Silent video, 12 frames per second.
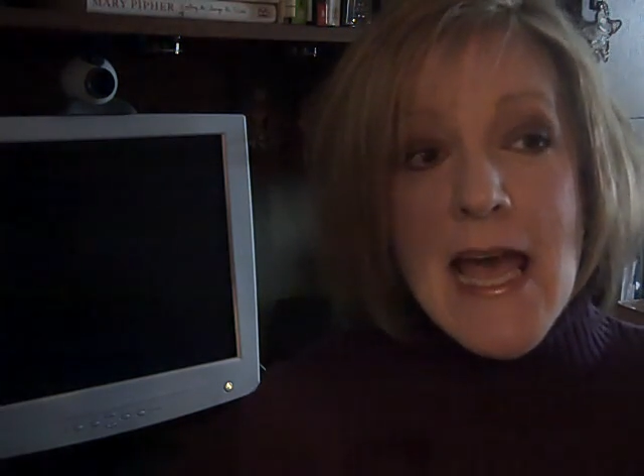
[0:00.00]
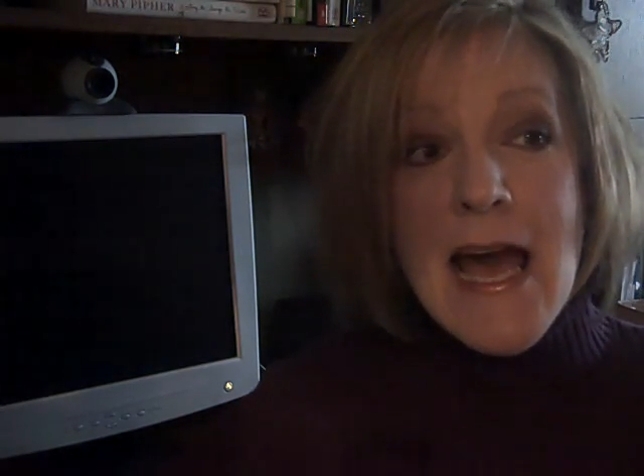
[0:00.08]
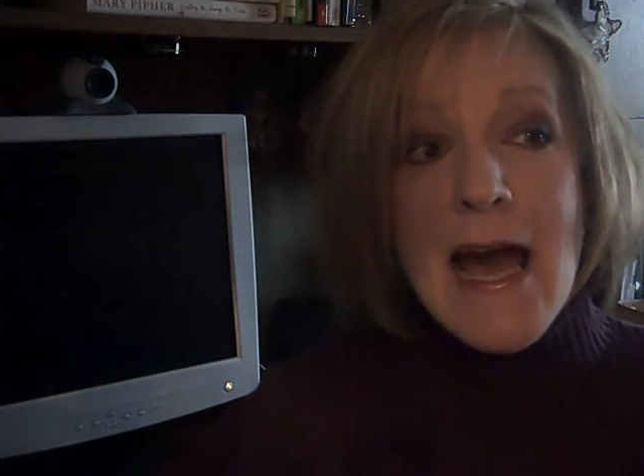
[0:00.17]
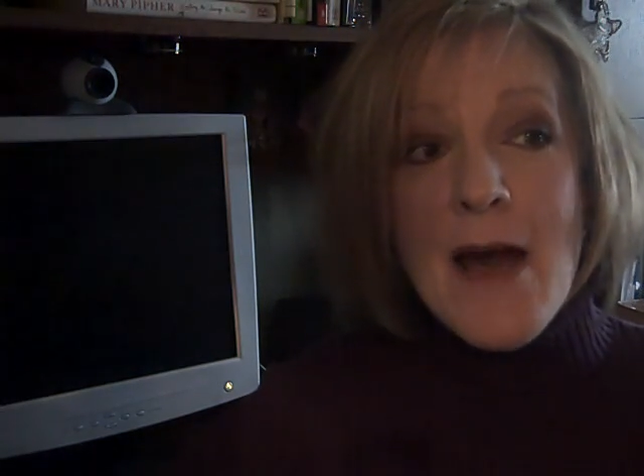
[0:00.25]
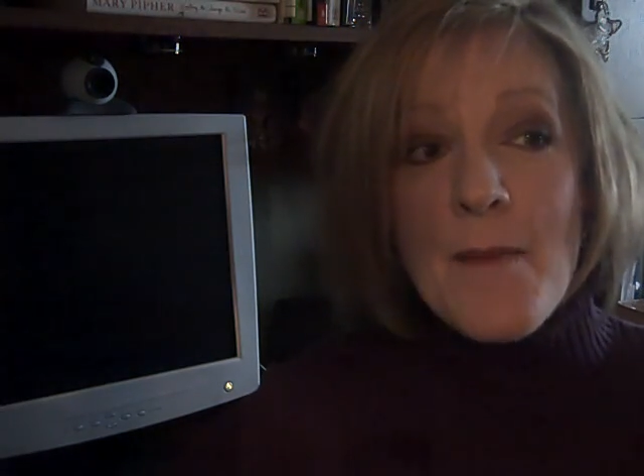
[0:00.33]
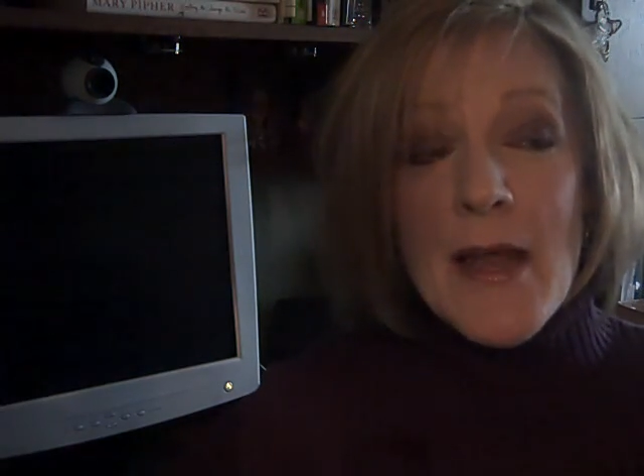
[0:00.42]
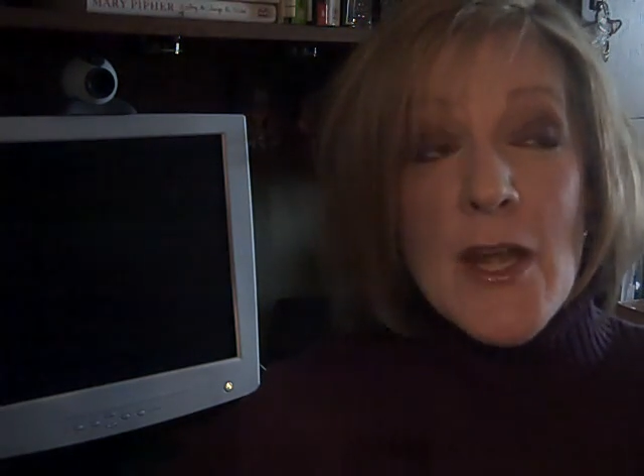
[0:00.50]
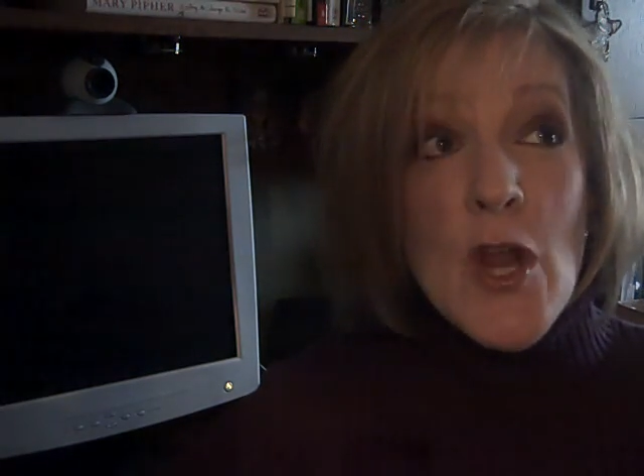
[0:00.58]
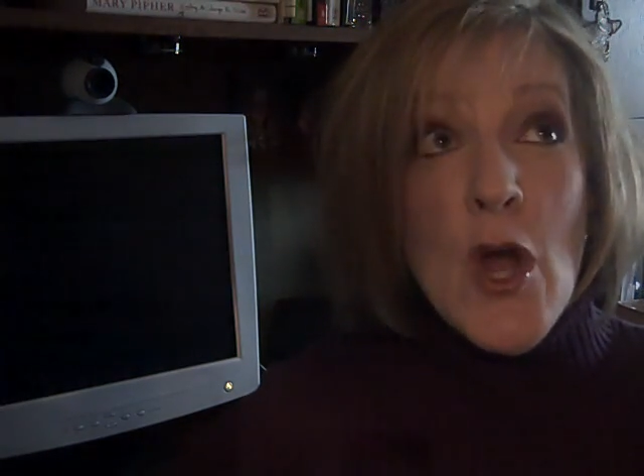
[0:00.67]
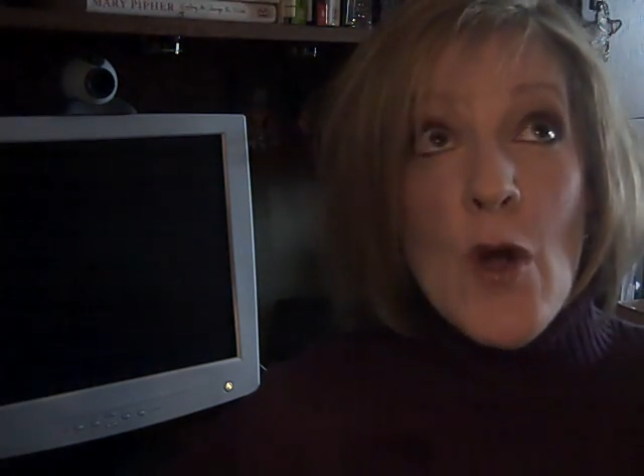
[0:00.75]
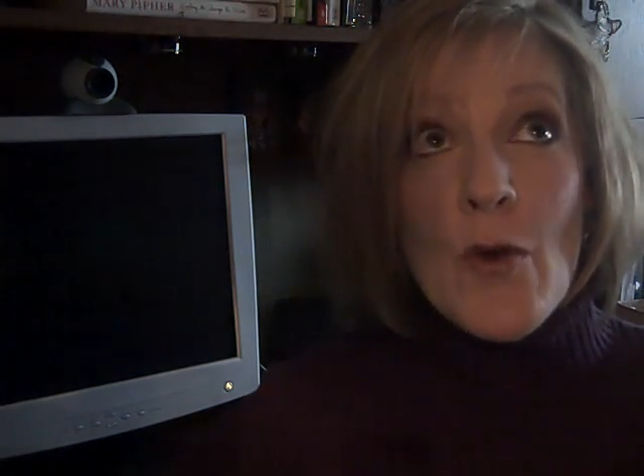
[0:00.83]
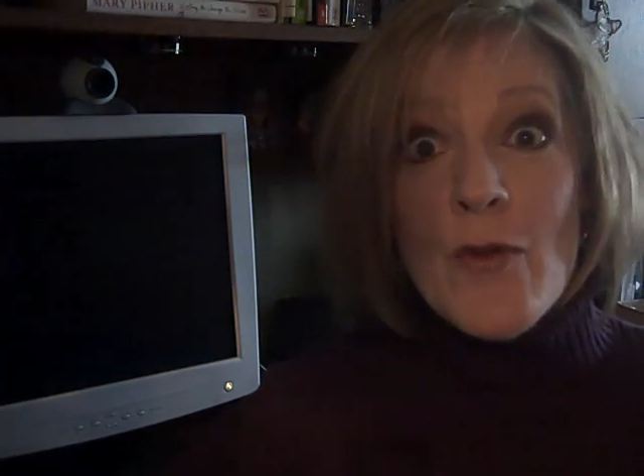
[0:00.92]
I
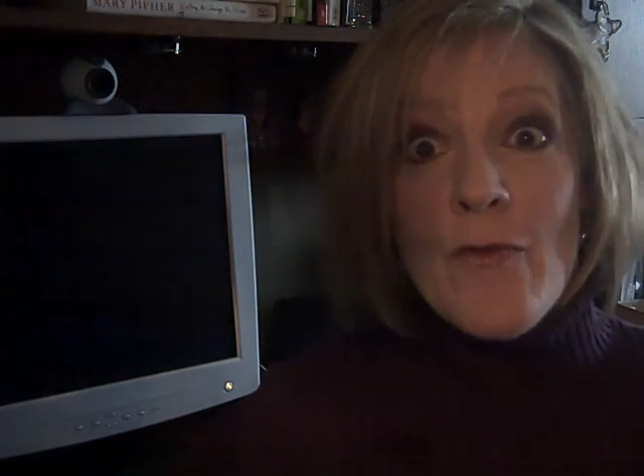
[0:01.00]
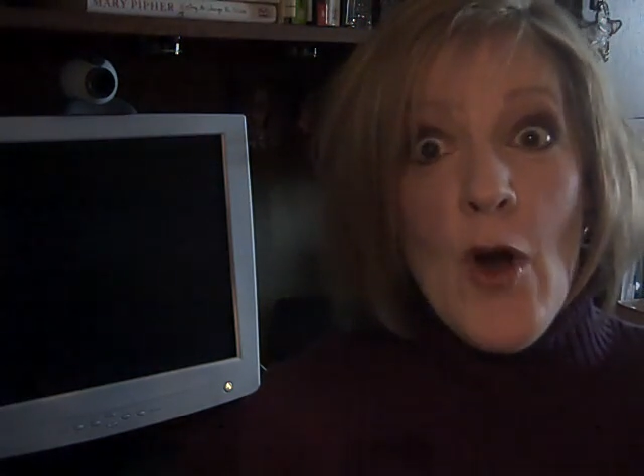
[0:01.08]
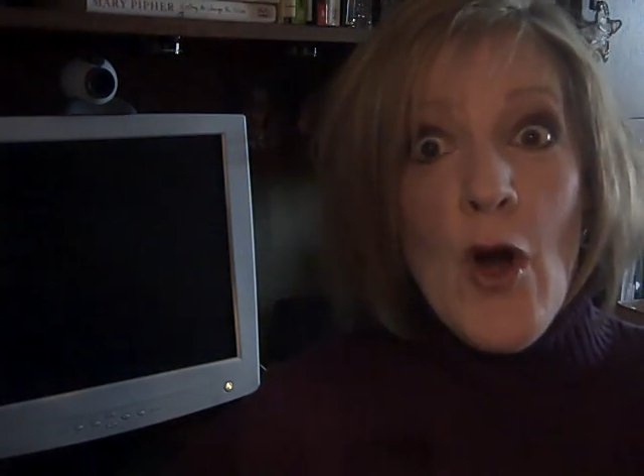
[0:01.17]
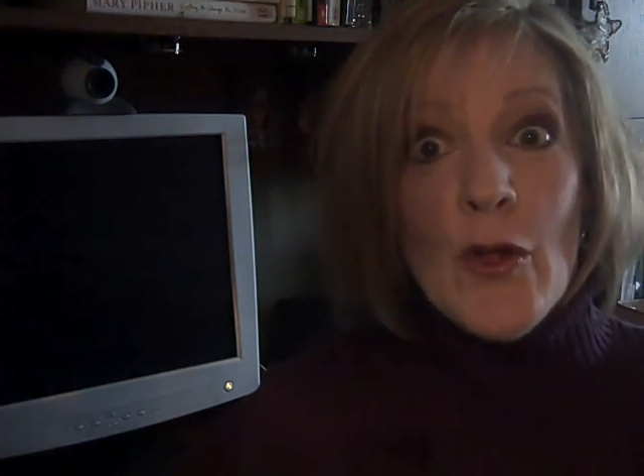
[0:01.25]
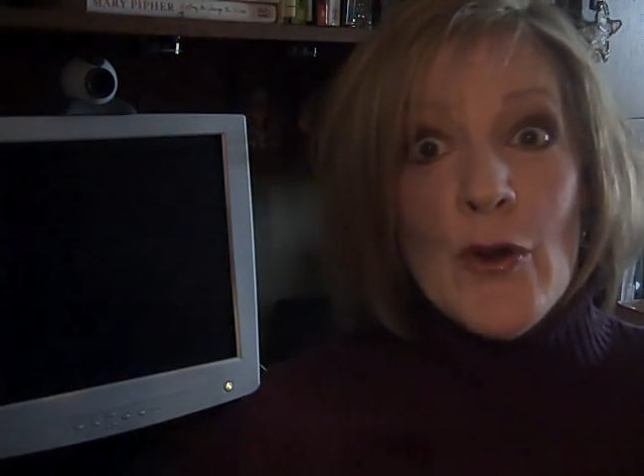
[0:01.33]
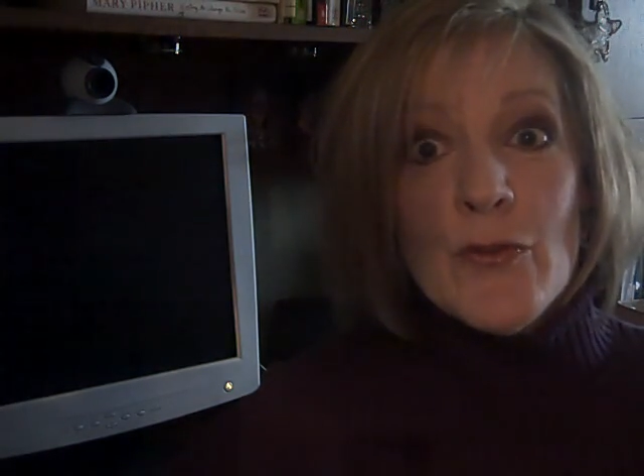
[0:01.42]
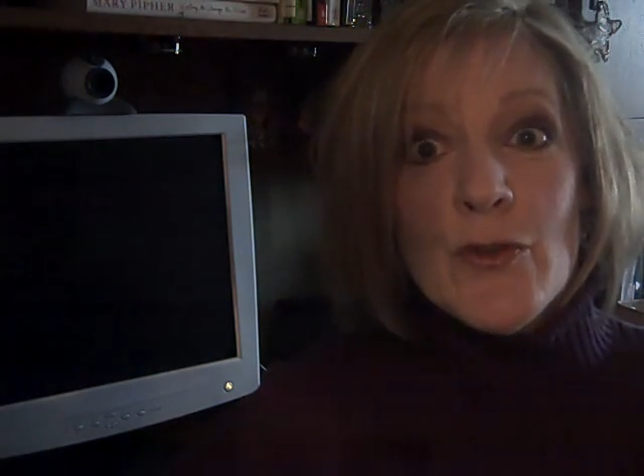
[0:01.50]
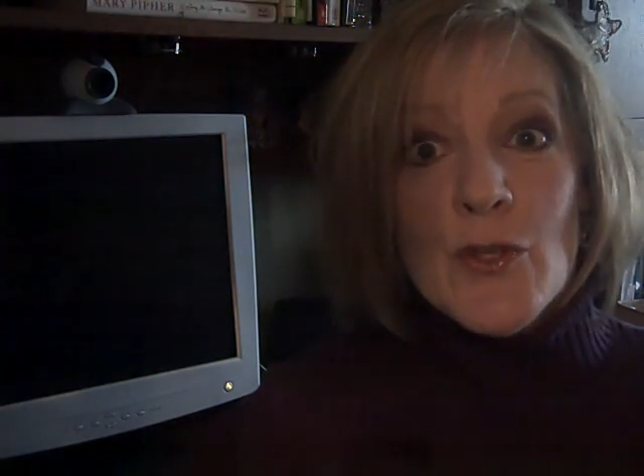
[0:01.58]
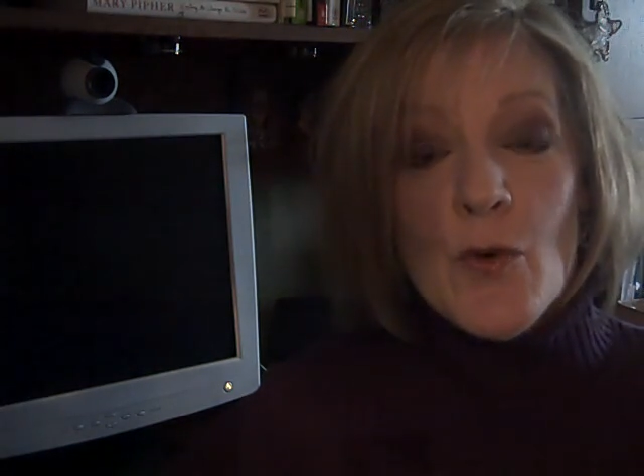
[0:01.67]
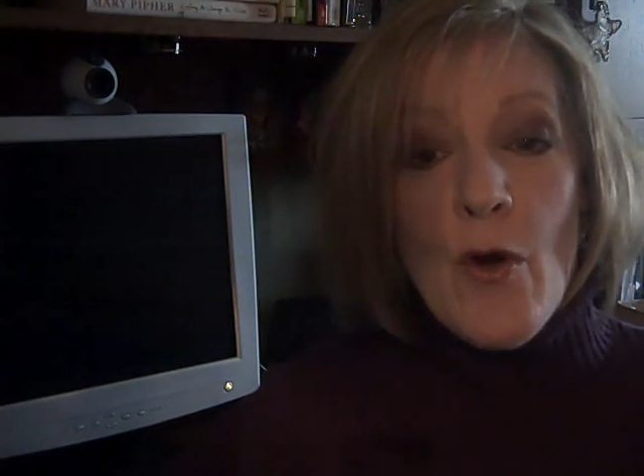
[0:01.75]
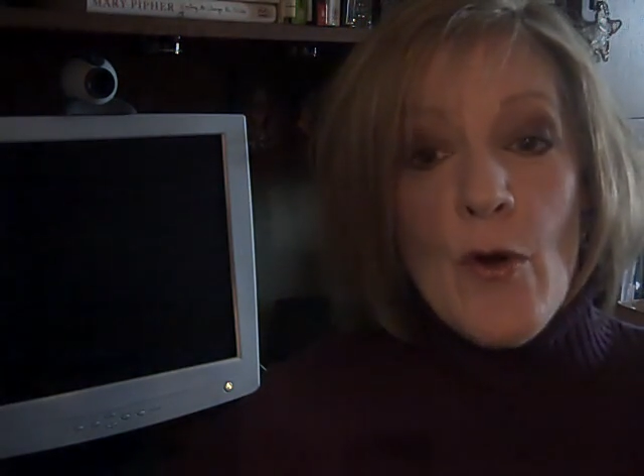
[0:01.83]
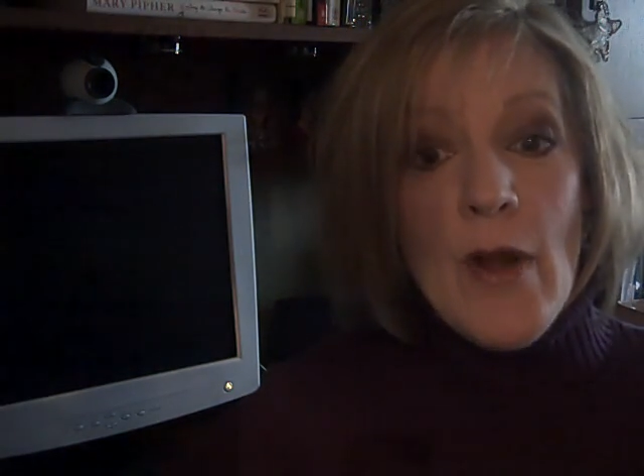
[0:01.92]
know you've all heard this
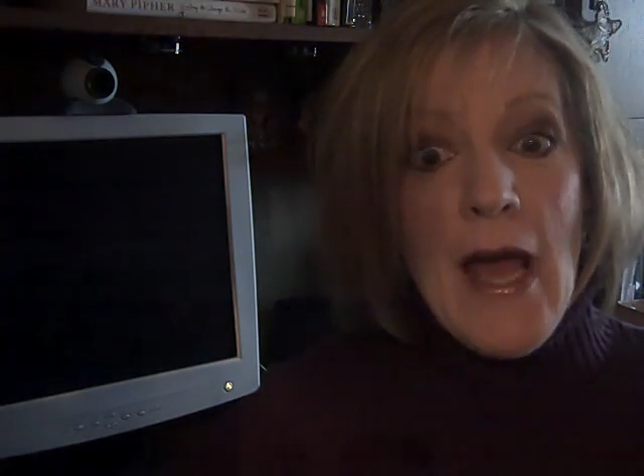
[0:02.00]
quote.